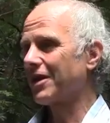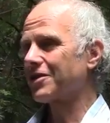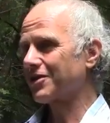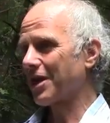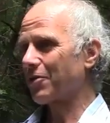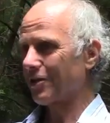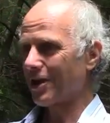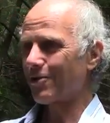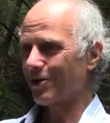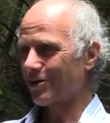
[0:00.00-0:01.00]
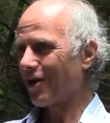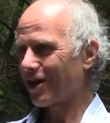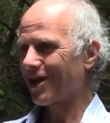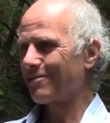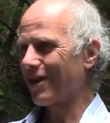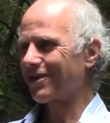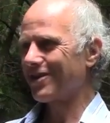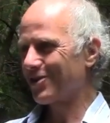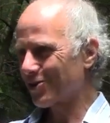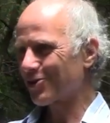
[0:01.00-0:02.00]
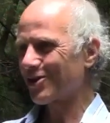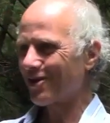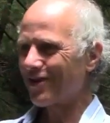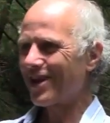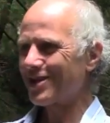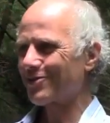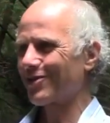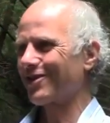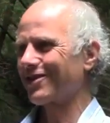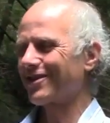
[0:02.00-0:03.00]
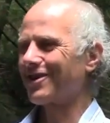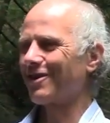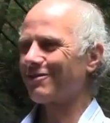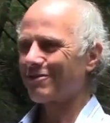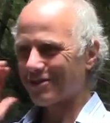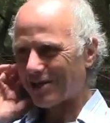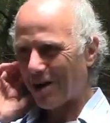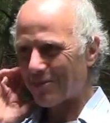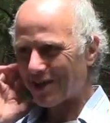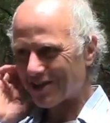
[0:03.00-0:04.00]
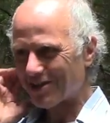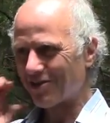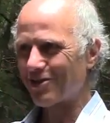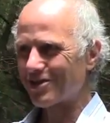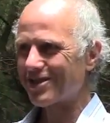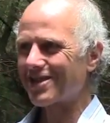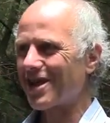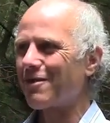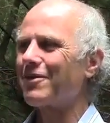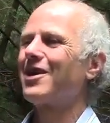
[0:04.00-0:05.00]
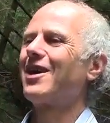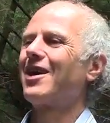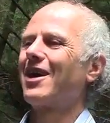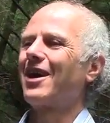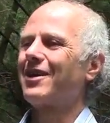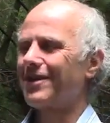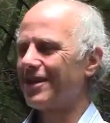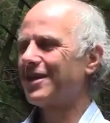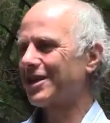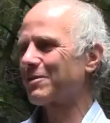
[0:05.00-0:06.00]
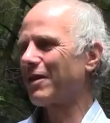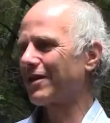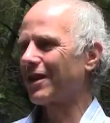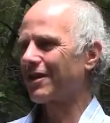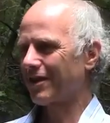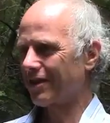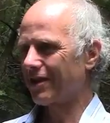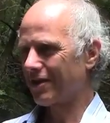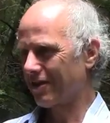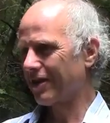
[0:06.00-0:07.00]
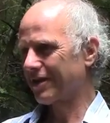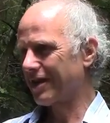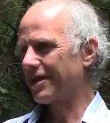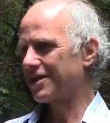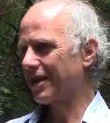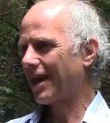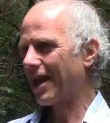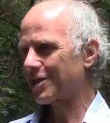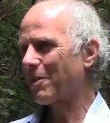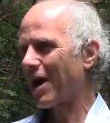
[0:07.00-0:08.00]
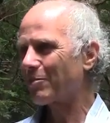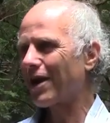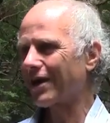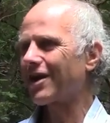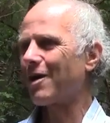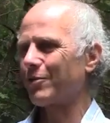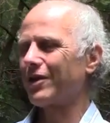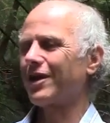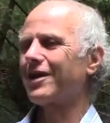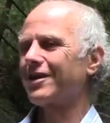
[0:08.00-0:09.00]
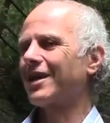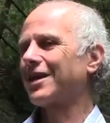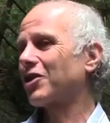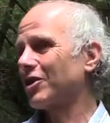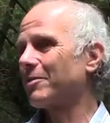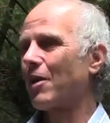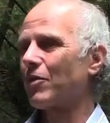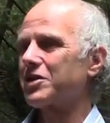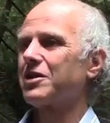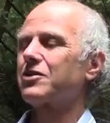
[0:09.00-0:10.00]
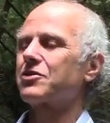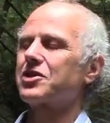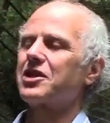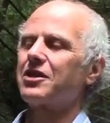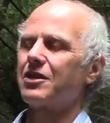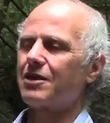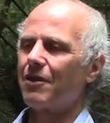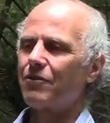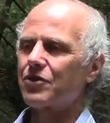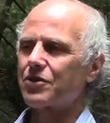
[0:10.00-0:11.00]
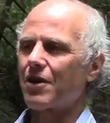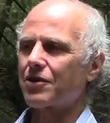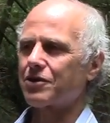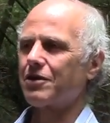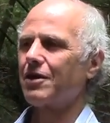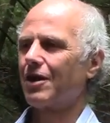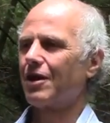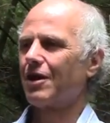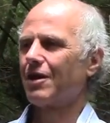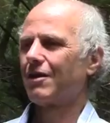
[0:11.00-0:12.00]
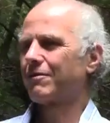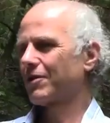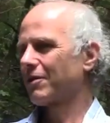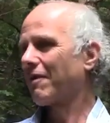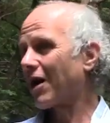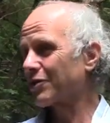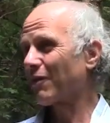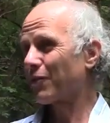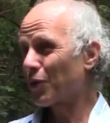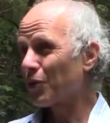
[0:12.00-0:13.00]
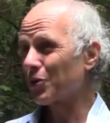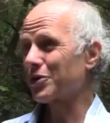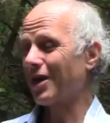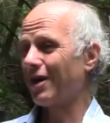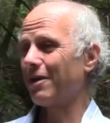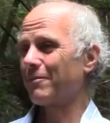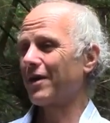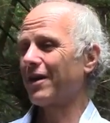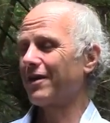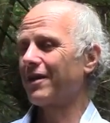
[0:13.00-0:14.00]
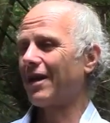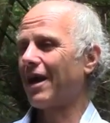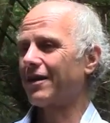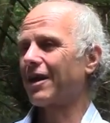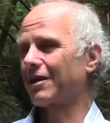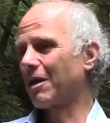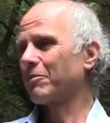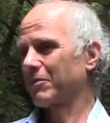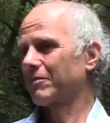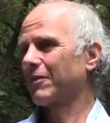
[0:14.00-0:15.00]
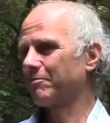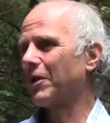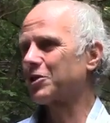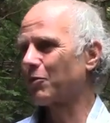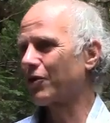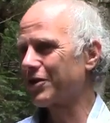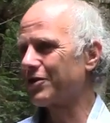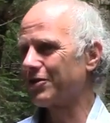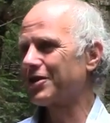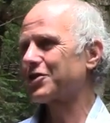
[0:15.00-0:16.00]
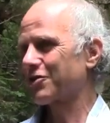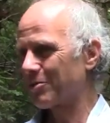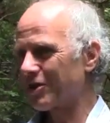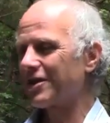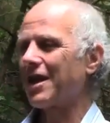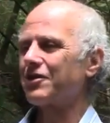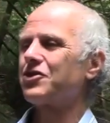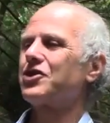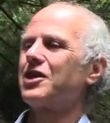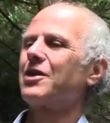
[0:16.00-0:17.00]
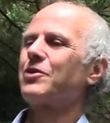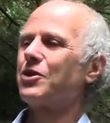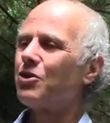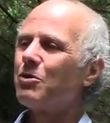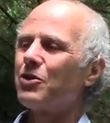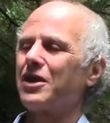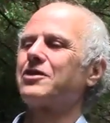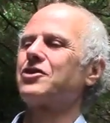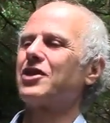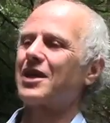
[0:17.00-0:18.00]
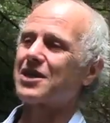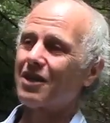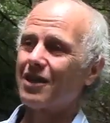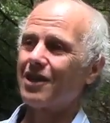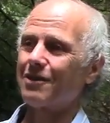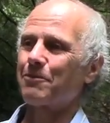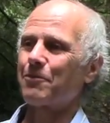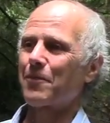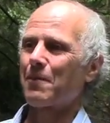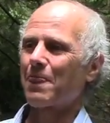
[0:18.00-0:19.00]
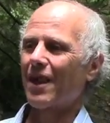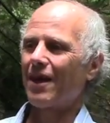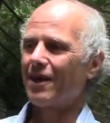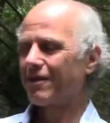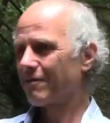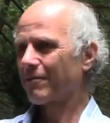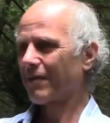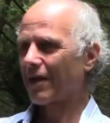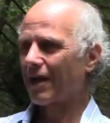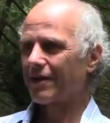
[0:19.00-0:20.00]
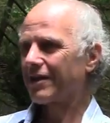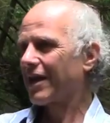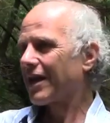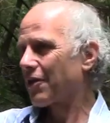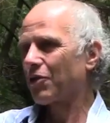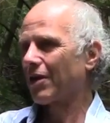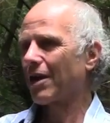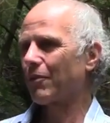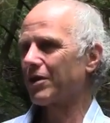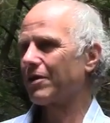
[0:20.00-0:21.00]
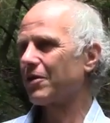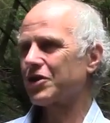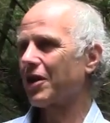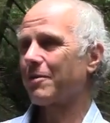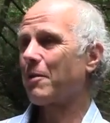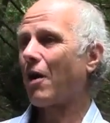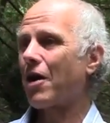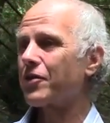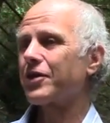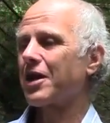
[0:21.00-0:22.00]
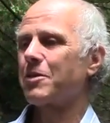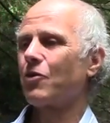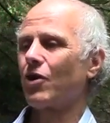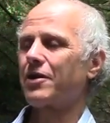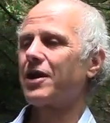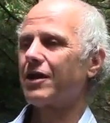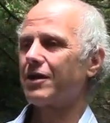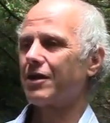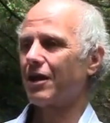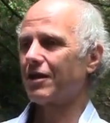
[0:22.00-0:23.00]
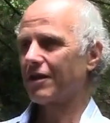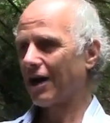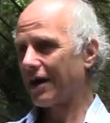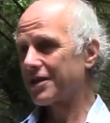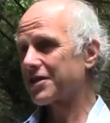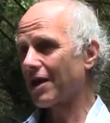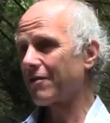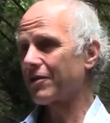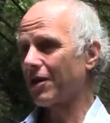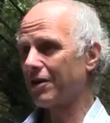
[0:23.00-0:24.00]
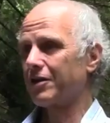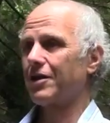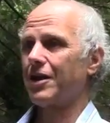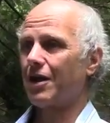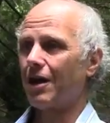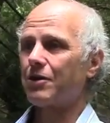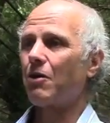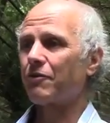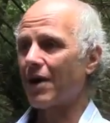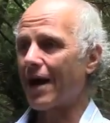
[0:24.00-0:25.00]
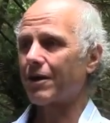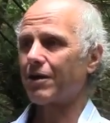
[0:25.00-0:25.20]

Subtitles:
because I thought they were talking about the usual surveys for, shopping stores and stuff. And he explained that they're a Tennessee Gas Pipeline company, and I told him I wasn't interested in infrastructure for fossil fuels, and that I'm much more into distributed energy and renewable energy that's clean. And then I thought I wasn't going to be bothered anymore. Then I discovered on the No Frack